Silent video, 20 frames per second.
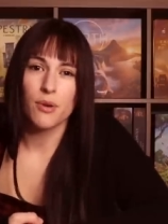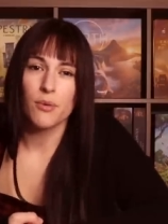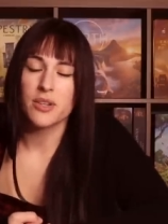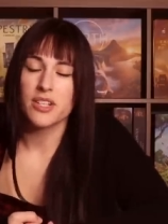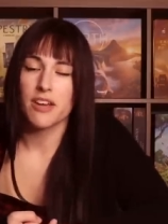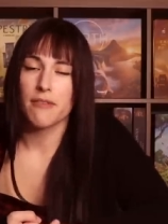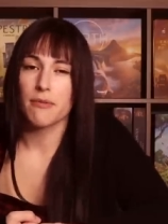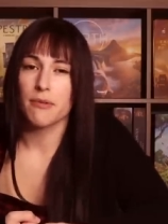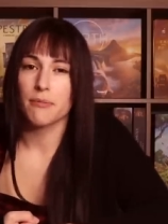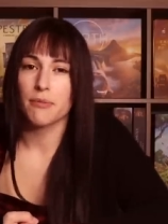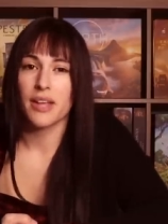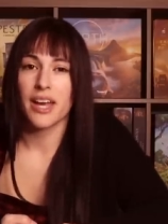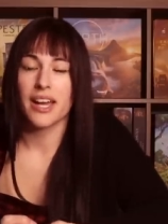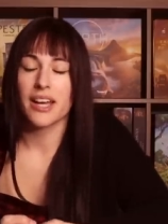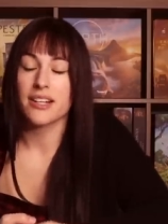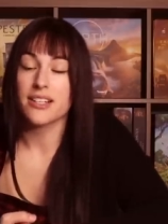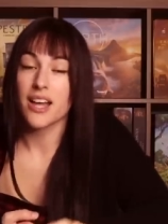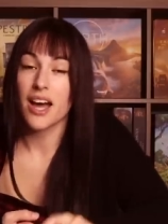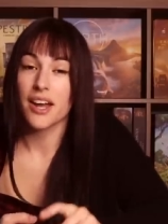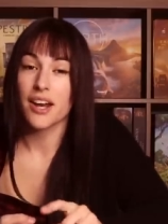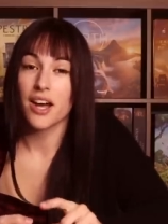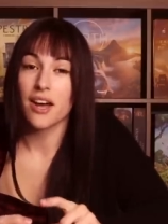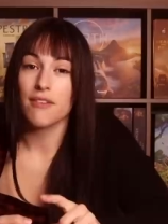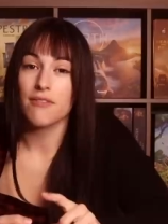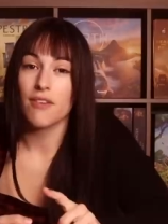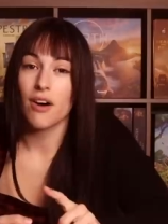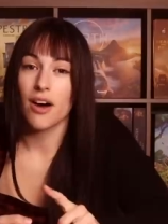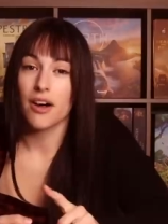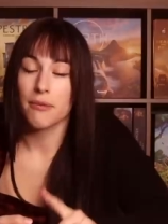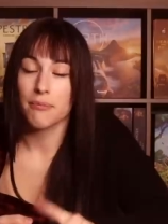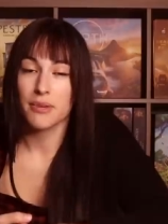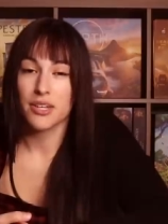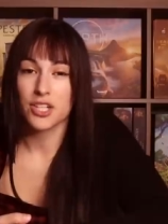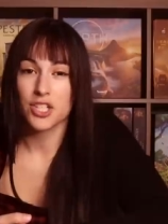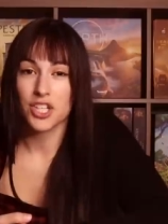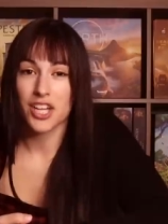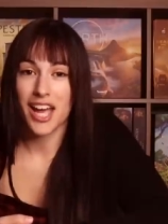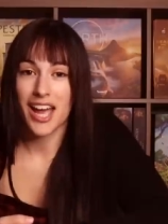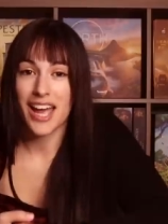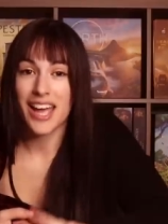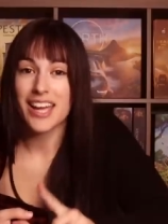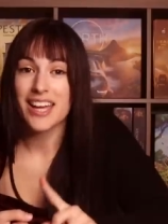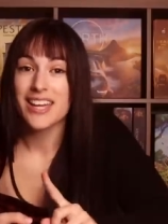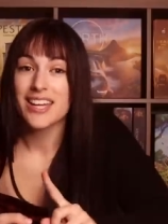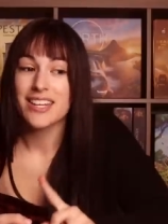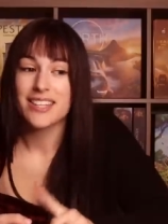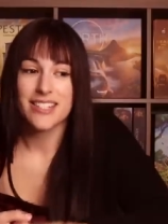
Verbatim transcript: which I've been playing a ton of on BGA.